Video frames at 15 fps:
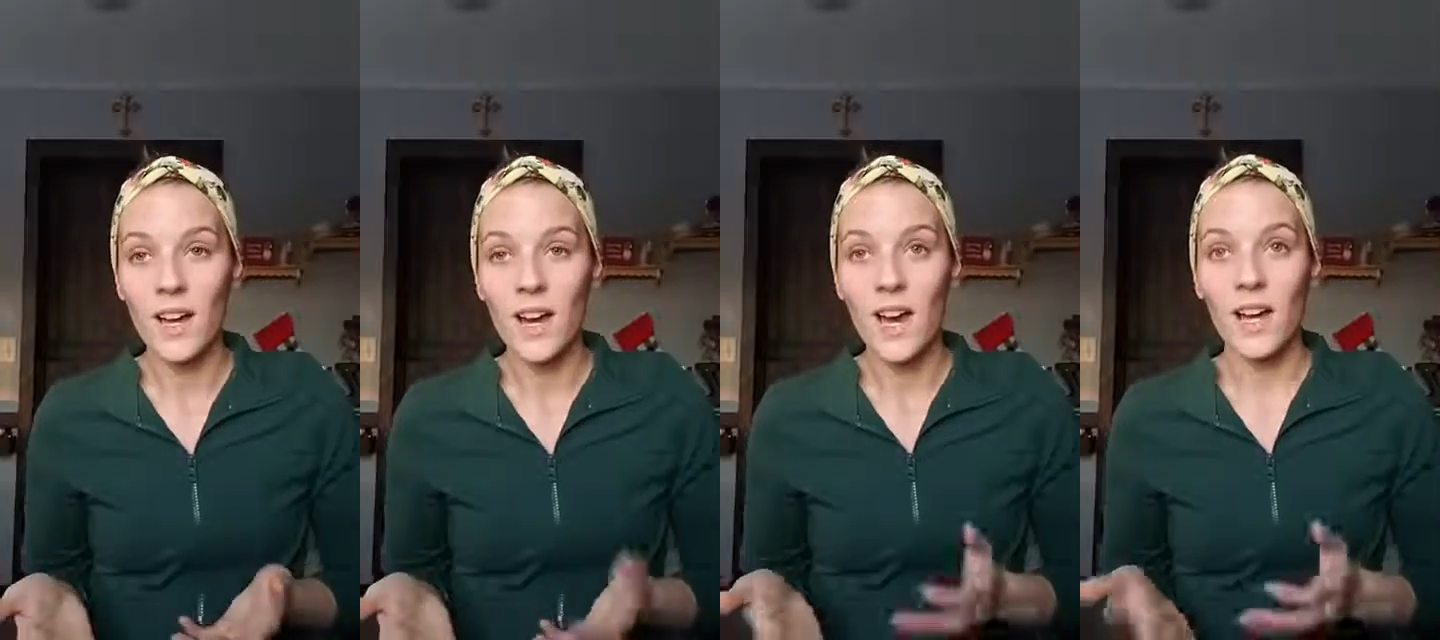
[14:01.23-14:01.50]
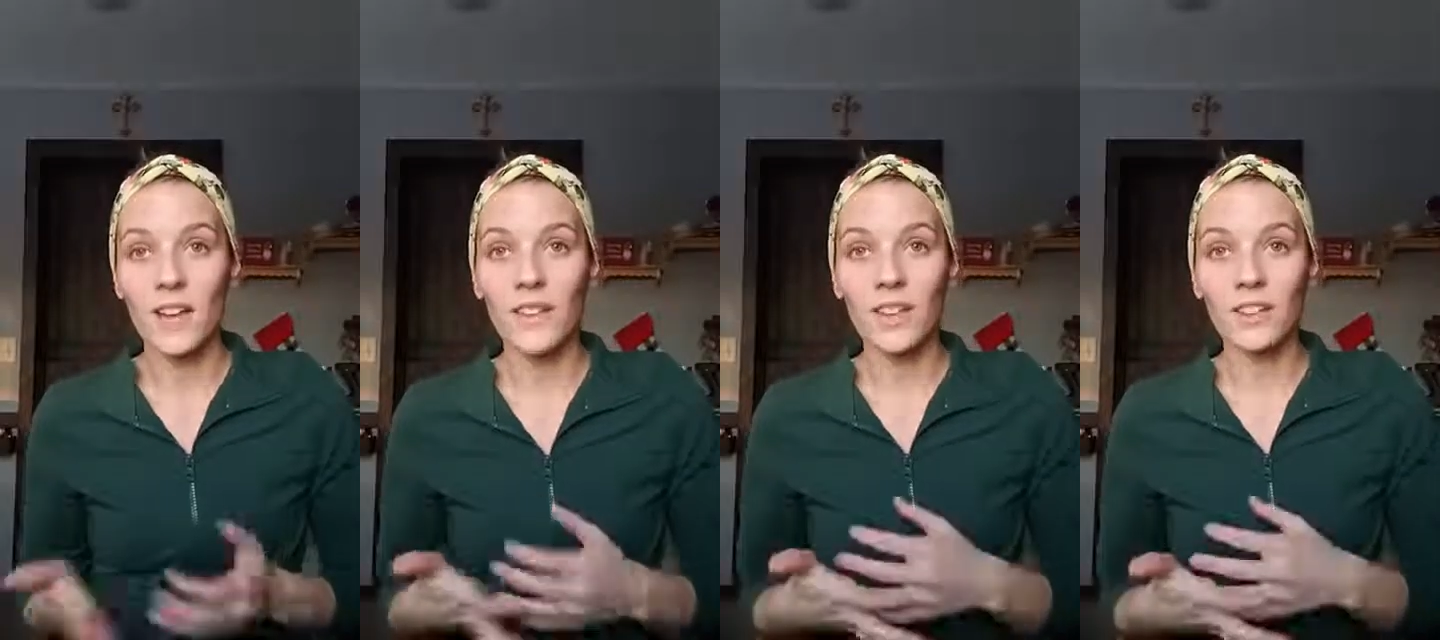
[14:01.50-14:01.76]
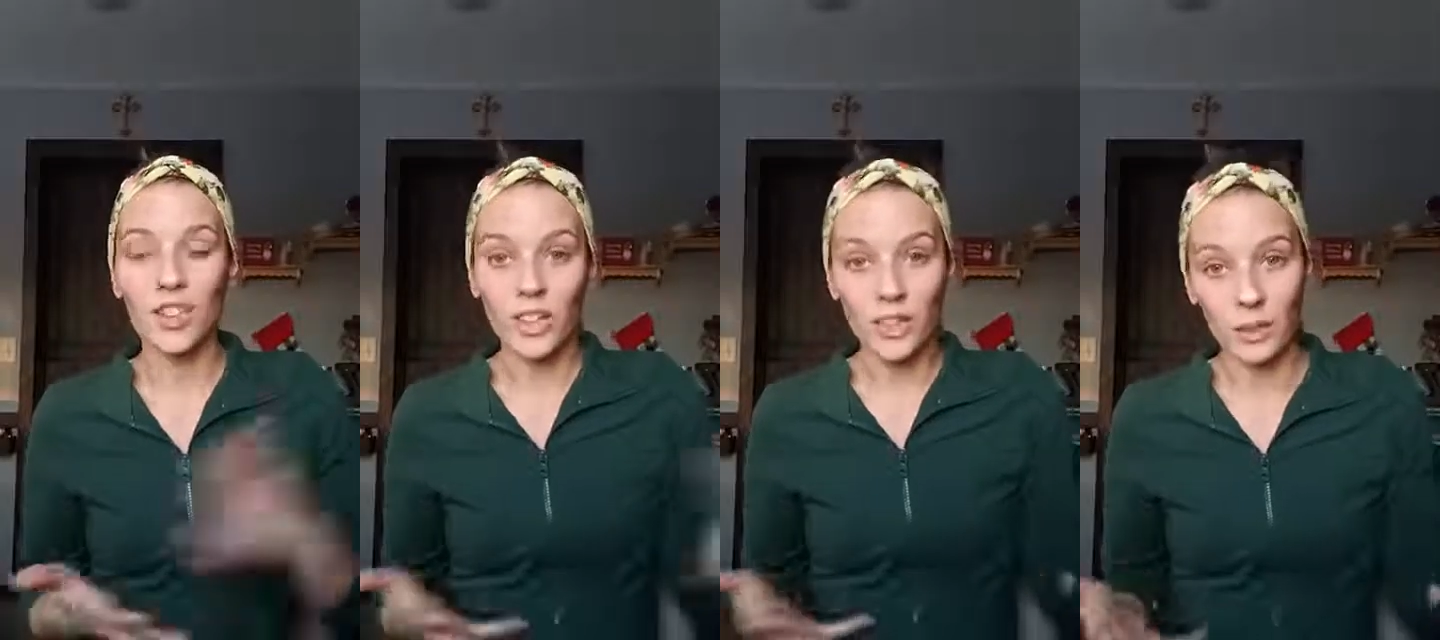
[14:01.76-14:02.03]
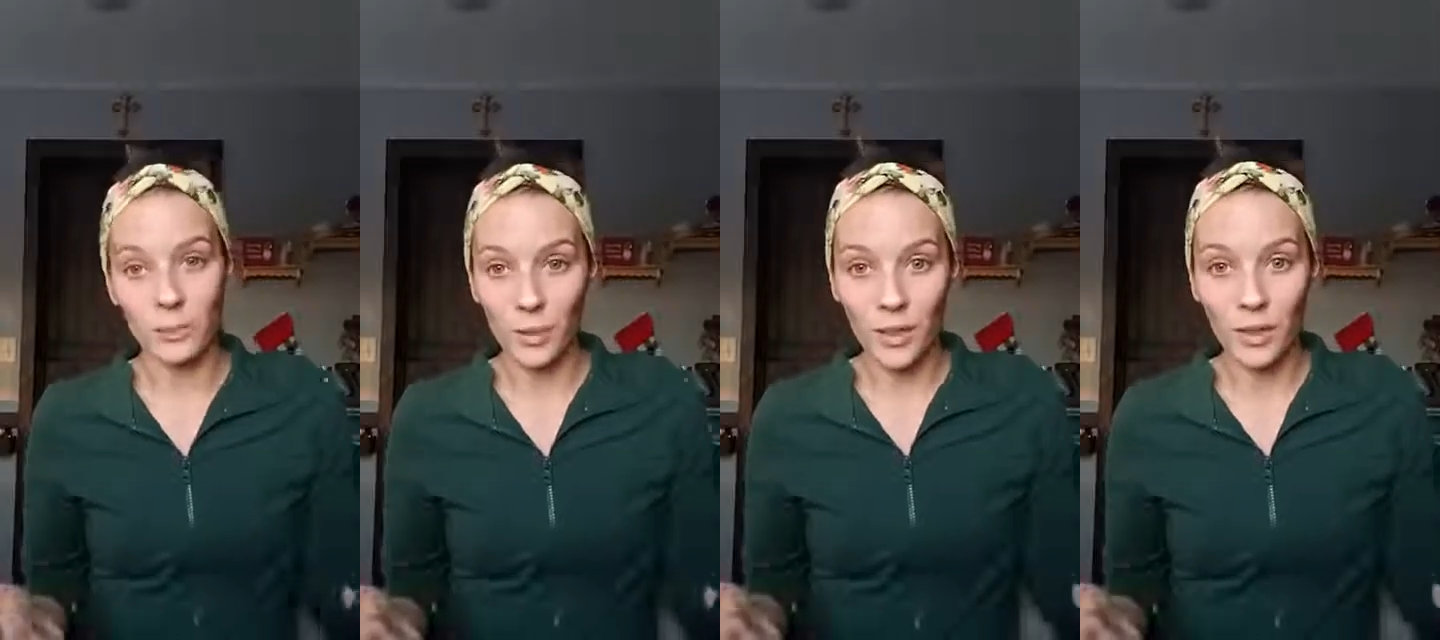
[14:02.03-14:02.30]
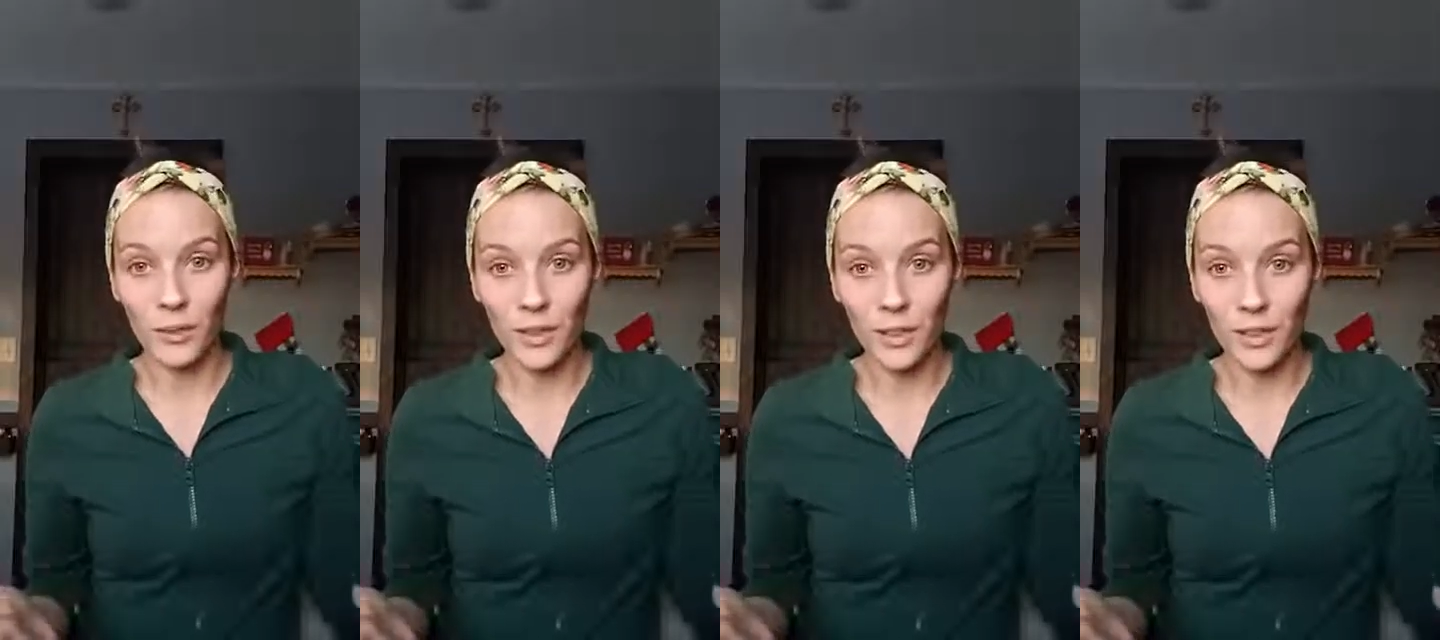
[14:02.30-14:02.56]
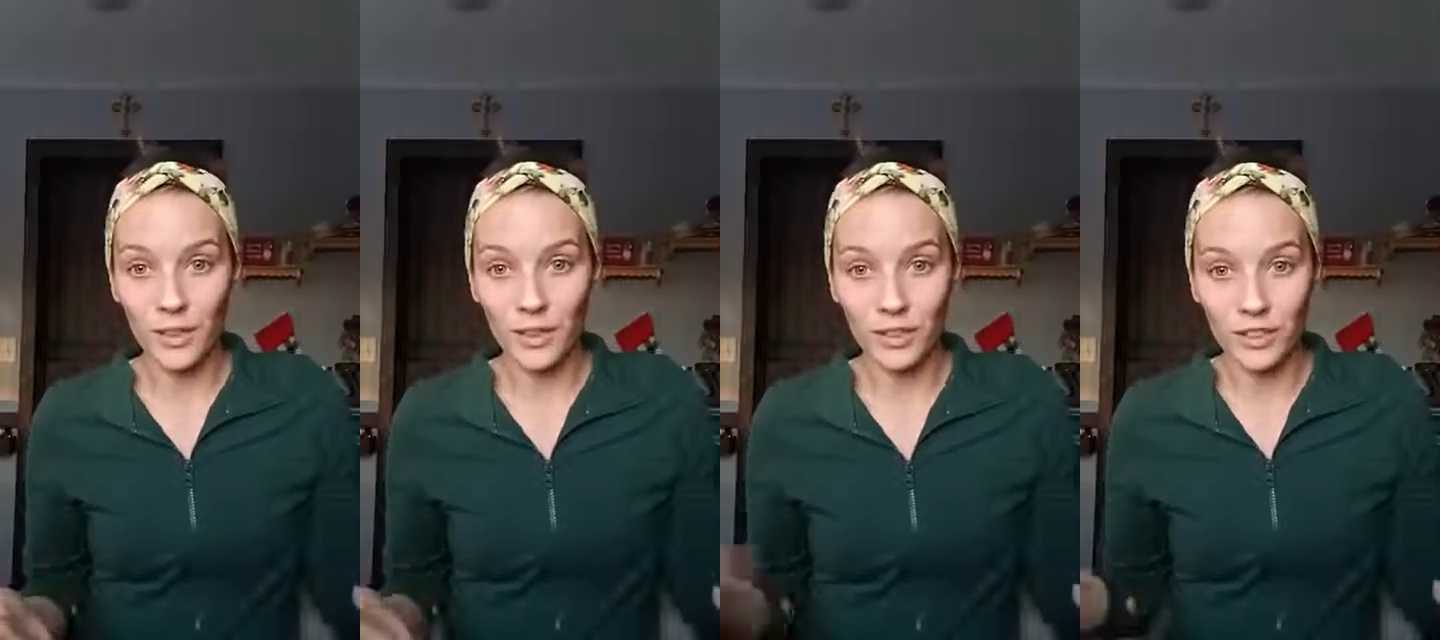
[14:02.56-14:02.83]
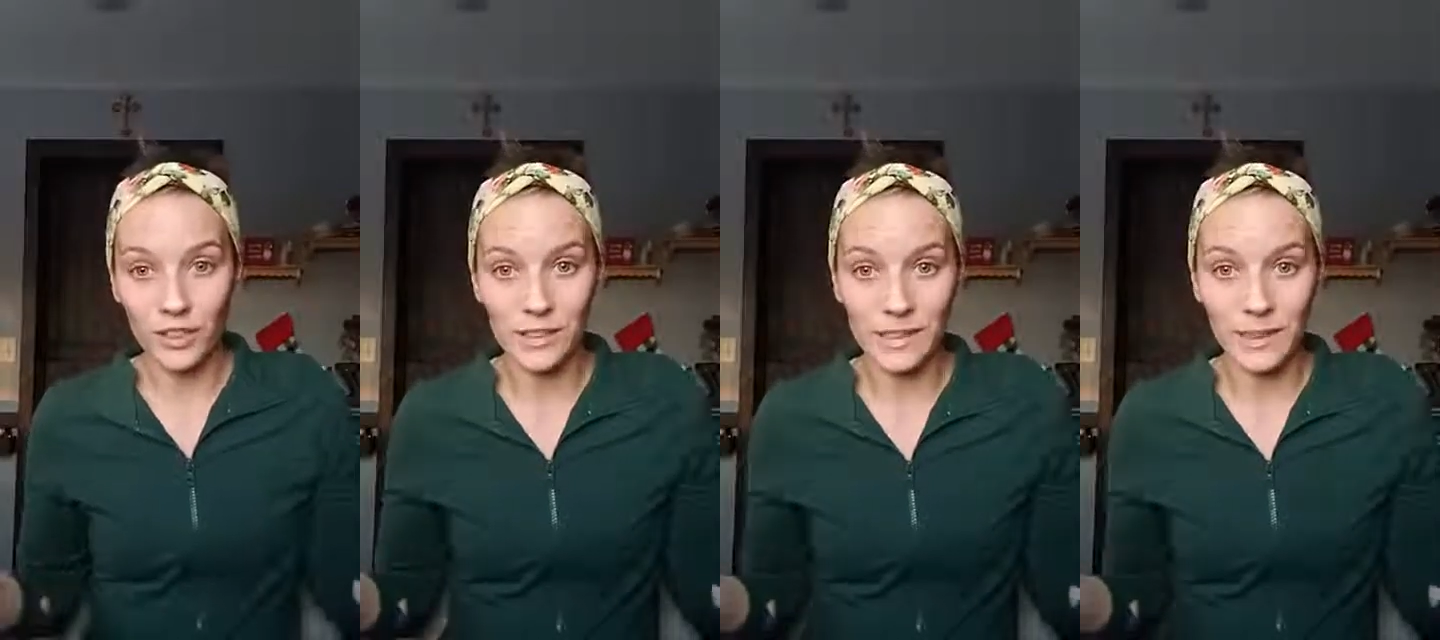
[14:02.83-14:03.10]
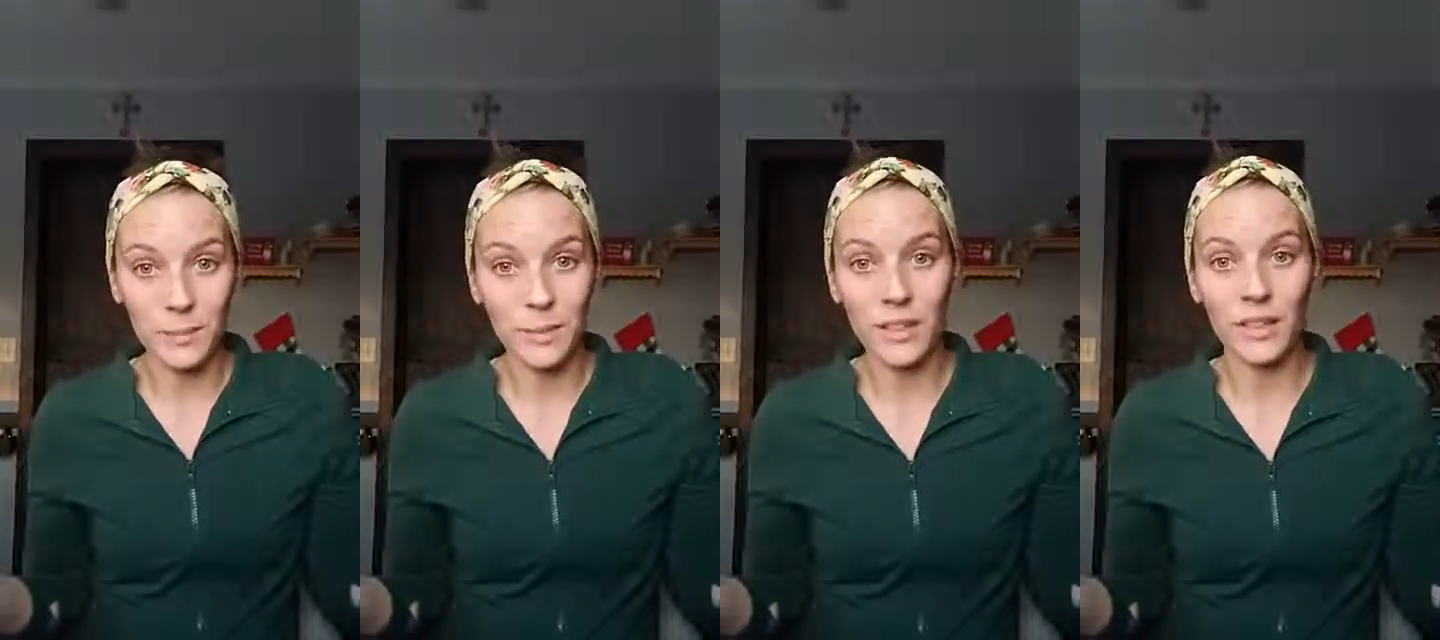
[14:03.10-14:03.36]
And then she can bring it with her because she's going
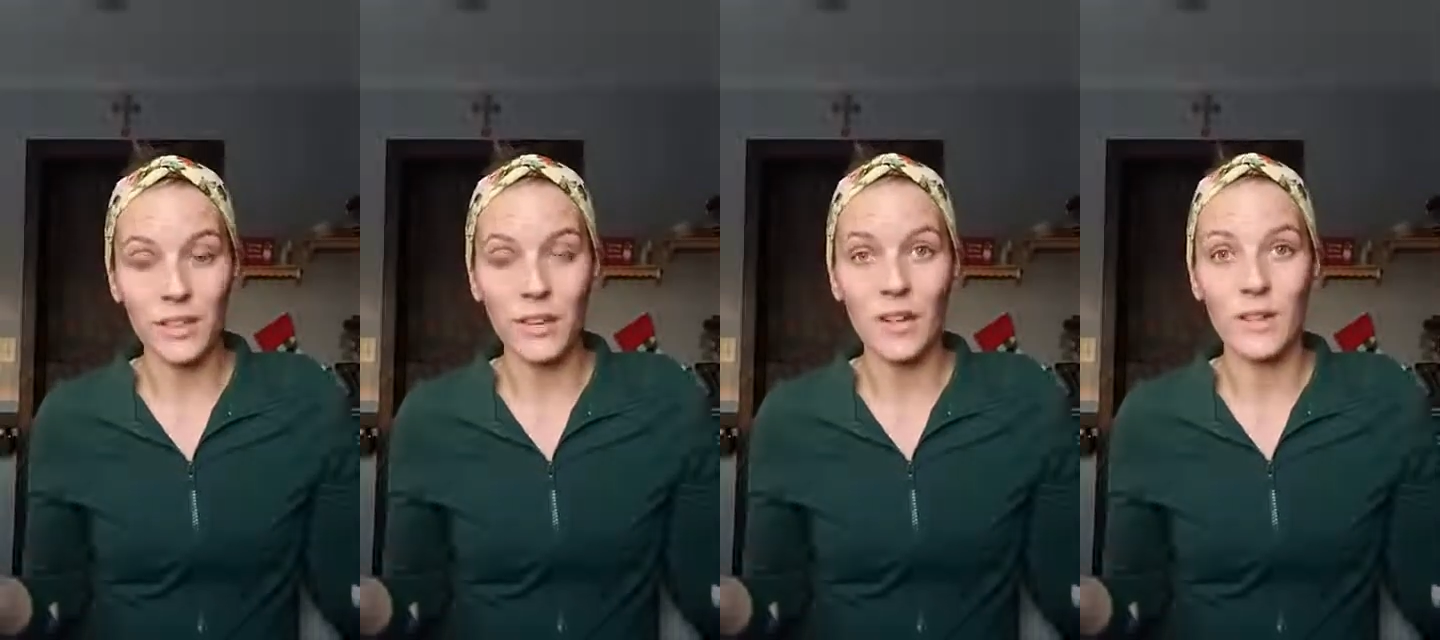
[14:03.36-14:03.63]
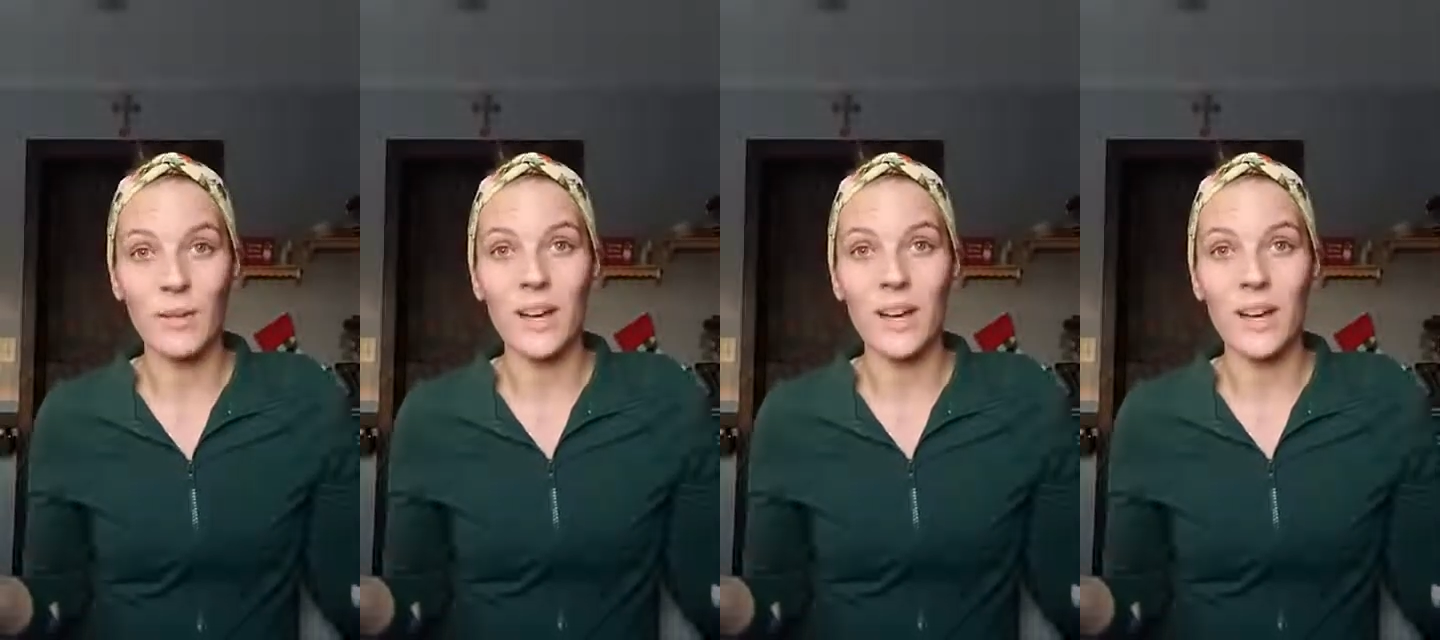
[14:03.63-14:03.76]
to be there right away.